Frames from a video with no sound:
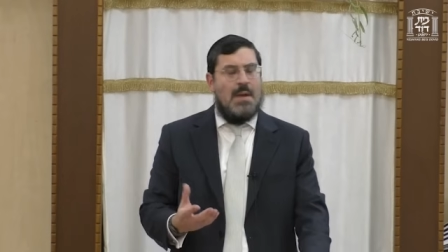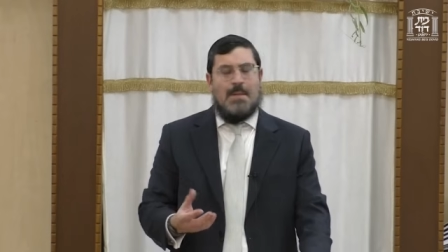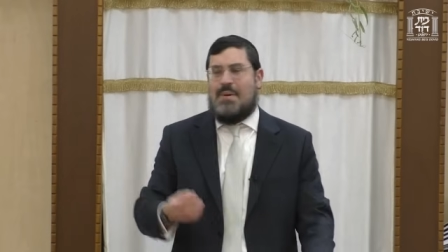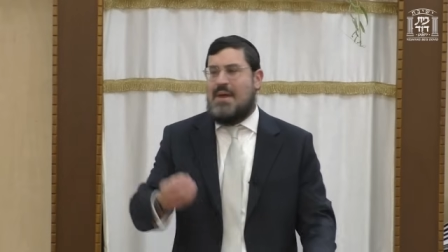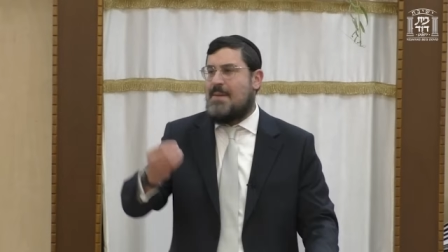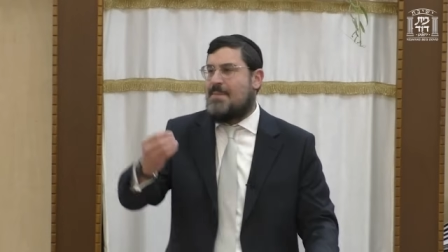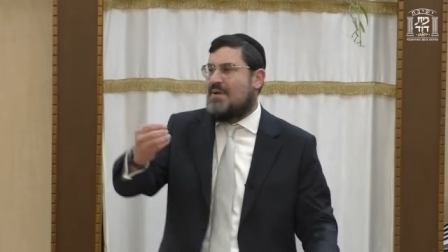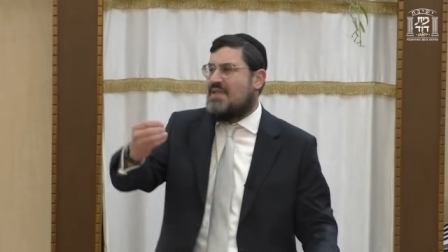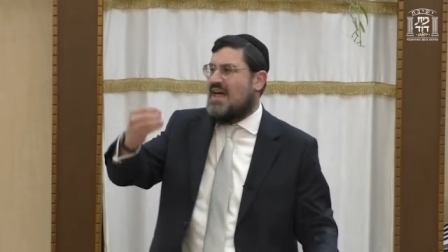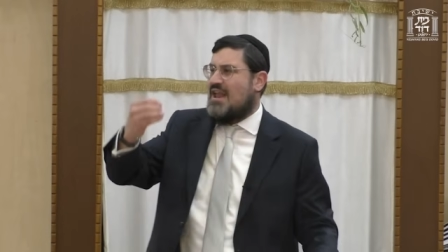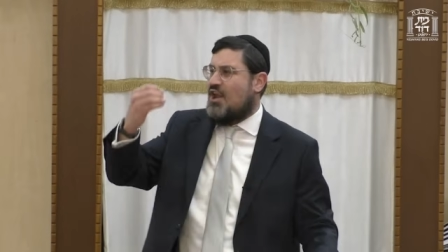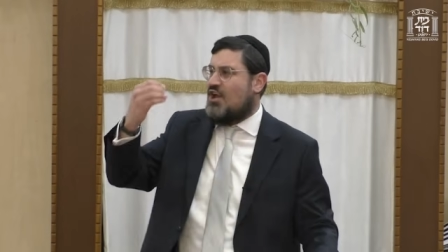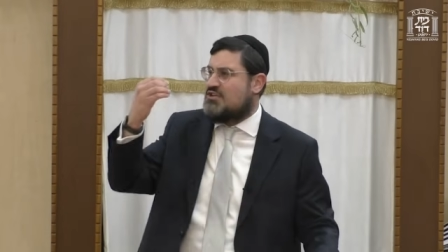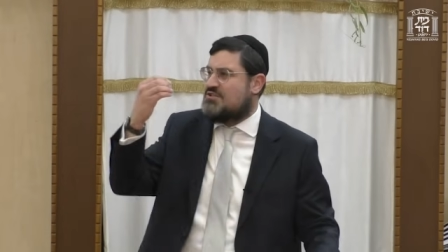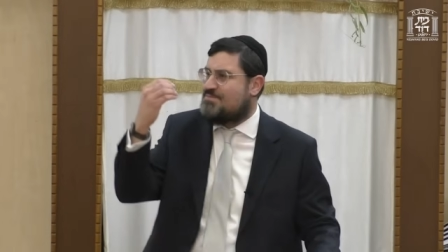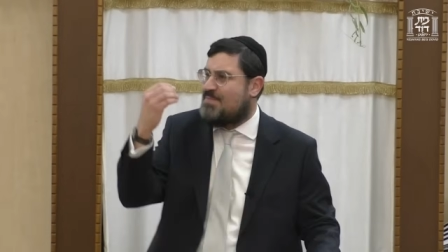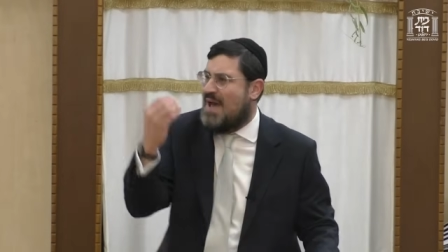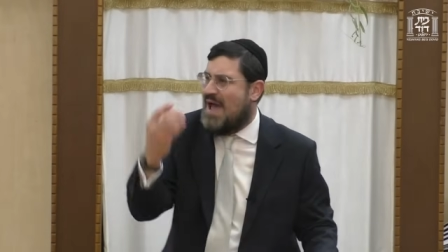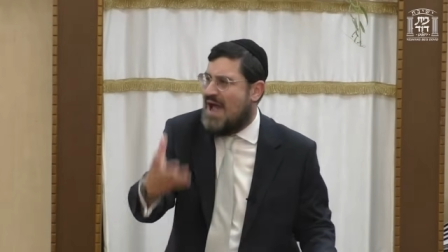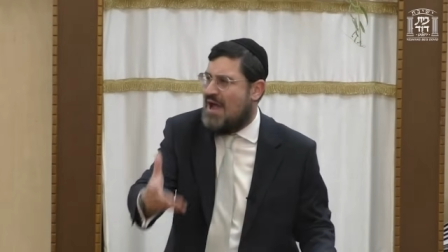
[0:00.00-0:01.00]
People that
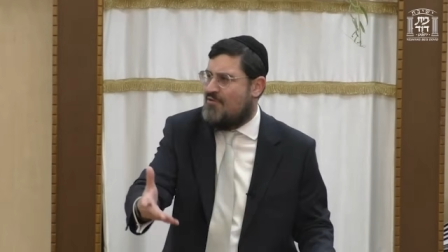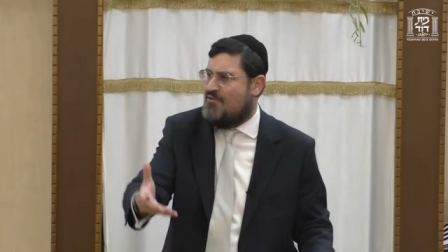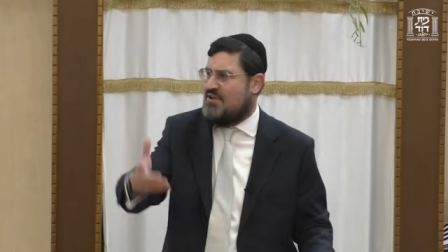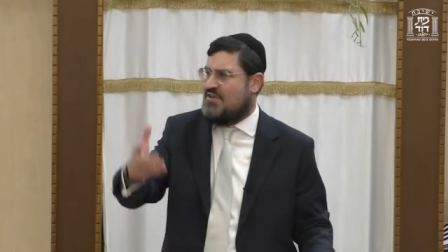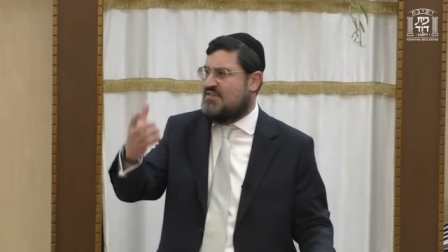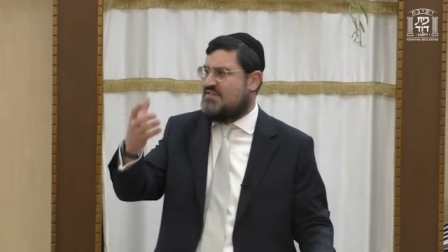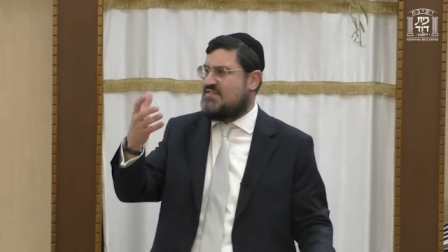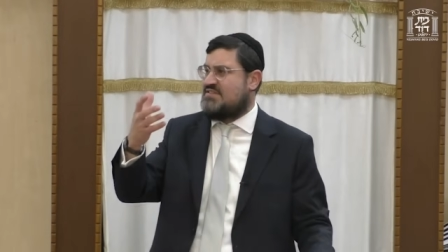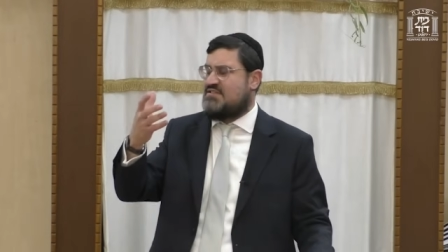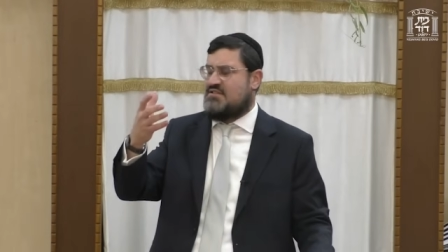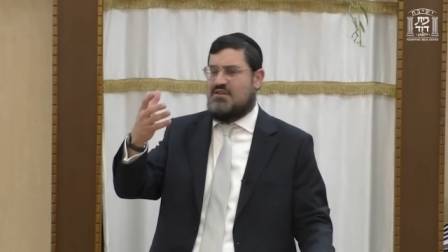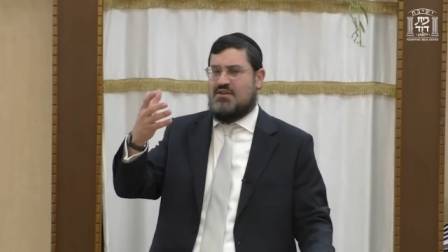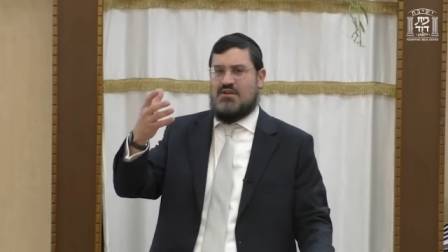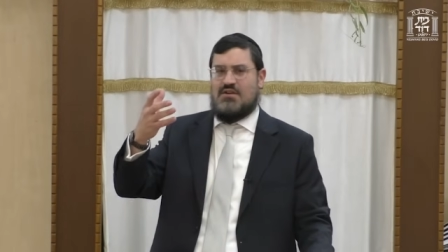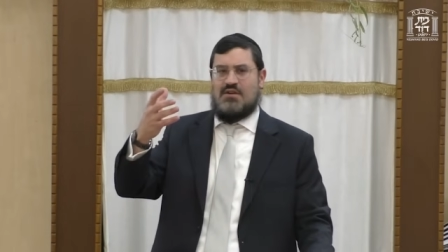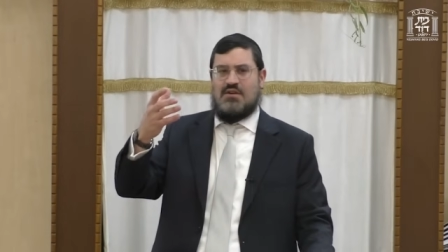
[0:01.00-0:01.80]
lost parents,